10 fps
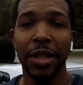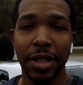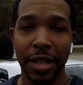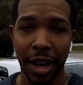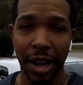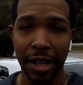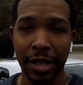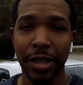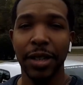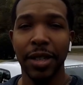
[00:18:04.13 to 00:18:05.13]
Zanala
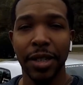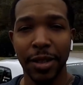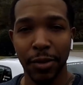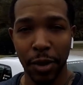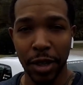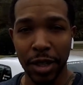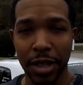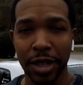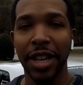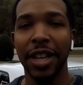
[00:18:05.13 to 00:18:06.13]

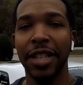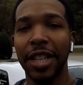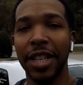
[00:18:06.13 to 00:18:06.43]
Brooks, she